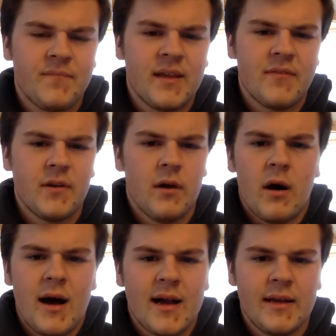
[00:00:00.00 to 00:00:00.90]
if you know
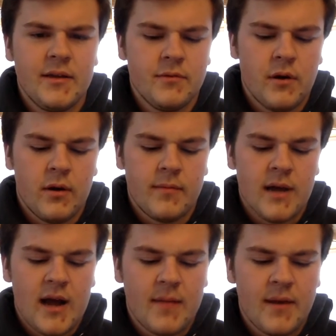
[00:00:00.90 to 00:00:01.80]
hockey, you know what I'm
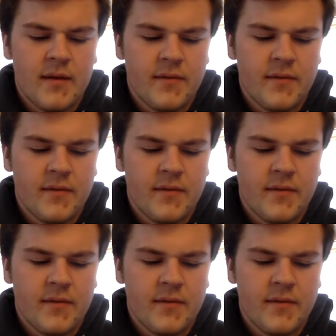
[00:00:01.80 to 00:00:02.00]
talking about.